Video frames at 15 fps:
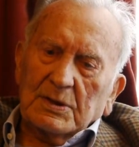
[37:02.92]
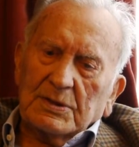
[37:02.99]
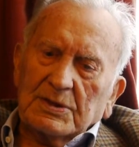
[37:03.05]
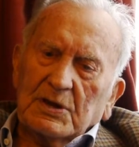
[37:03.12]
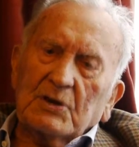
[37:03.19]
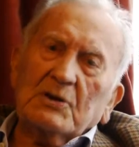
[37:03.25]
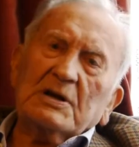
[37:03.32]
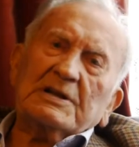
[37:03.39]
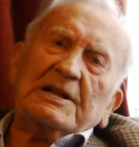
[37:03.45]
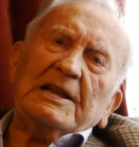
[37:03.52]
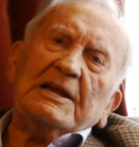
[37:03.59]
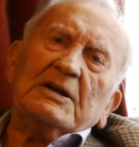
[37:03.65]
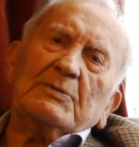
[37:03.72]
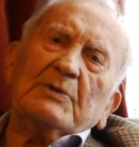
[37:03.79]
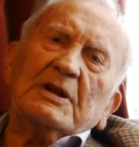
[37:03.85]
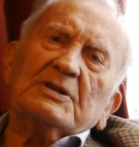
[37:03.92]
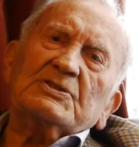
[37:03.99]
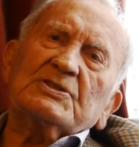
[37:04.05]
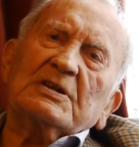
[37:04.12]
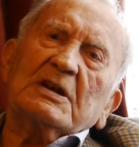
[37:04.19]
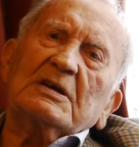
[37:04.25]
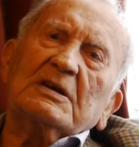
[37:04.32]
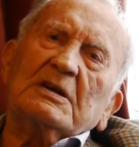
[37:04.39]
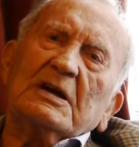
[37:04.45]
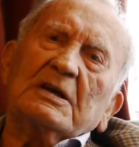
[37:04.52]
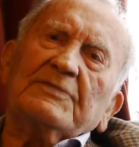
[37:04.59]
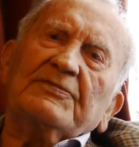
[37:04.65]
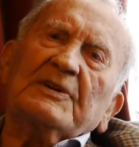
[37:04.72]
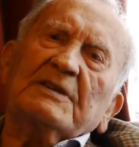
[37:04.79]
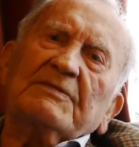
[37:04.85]
the all clear went at
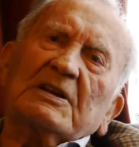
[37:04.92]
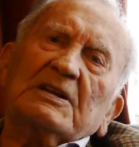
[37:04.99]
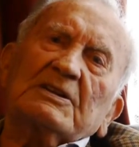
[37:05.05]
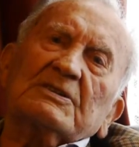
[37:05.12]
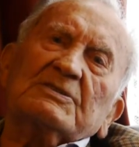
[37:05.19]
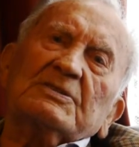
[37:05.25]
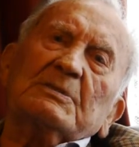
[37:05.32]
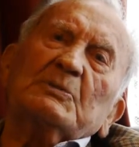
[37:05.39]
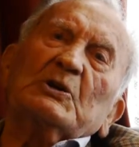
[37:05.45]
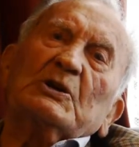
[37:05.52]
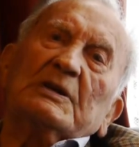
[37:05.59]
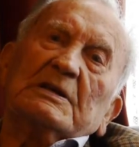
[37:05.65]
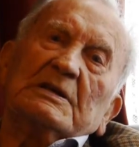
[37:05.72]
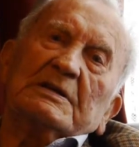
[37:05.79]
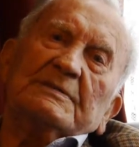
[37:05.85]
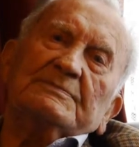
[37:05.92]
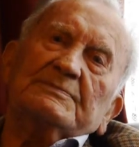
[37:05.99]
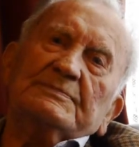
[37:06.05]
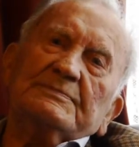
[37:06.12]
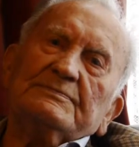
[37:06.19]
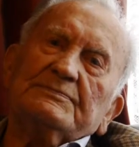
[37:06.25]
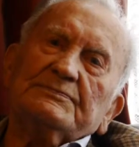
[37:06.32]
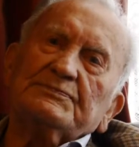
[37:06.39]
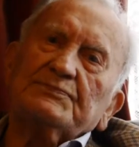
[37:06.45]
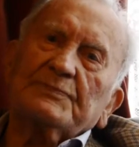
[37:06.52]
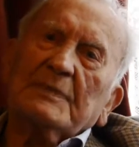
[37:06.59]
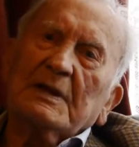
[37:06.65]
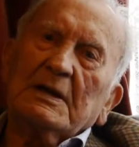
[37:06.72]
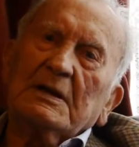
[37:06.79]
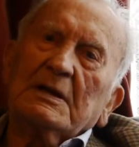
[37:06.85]
five o'clock in the morning.
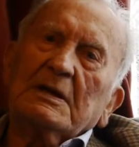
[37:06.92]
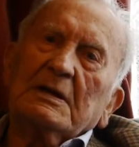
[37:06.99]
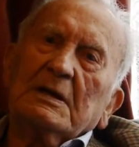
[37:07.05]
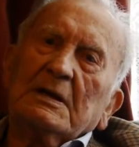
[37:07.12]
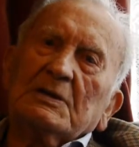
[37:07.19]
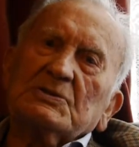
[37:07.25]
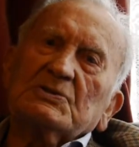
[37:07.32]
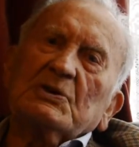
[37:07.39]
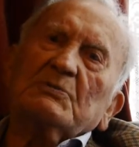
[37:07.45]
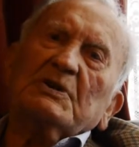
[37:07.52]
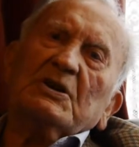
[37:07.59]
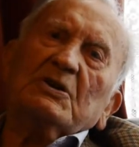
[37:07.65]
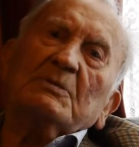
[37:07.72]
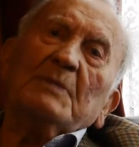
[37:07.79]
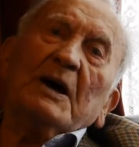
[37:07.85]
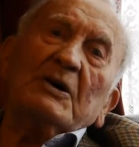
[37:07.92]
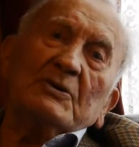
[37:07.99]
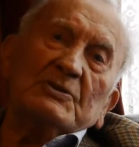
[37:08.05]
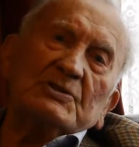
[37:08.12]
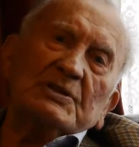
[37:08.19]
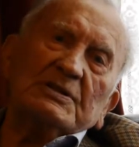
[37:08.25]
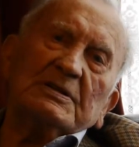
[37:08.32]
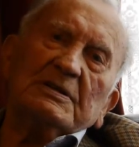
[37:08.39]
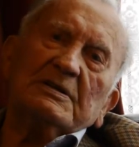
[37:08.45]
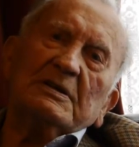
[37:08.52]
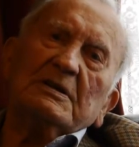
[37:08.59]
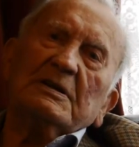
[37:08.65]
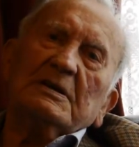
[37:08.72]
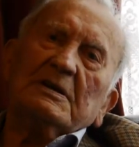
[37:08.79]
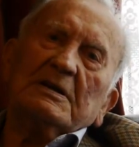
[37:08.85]
So we come out
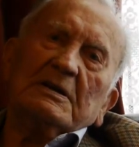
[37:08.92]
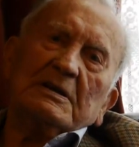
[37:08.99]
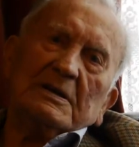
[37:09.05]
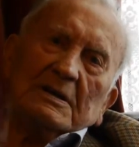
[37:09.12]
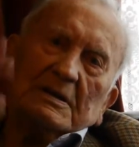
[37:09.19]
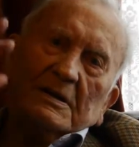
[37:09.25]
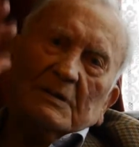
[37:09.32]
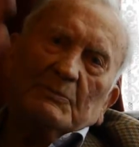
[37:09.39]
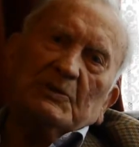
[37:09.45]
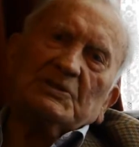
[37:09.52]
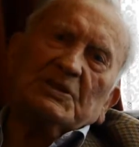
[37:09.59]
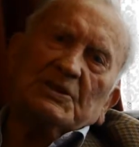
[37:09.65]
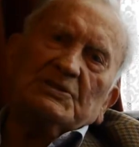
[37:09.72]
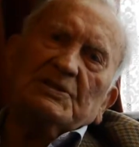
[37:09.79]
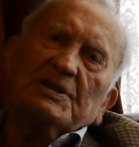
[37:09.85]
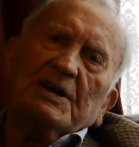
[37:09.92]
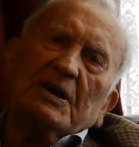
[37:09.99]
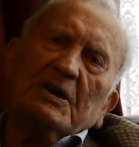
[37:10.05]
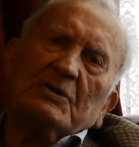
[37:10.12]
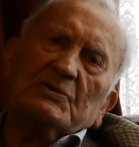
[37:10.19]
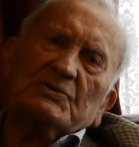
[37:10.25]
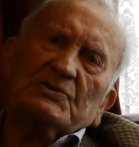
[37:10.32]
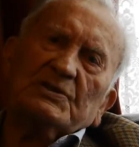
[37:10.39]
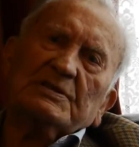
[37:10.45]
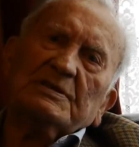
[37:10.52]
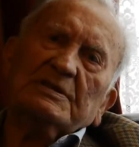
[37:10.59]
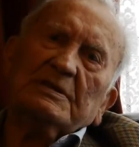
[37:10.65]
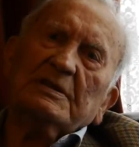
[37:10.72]
and went into the house.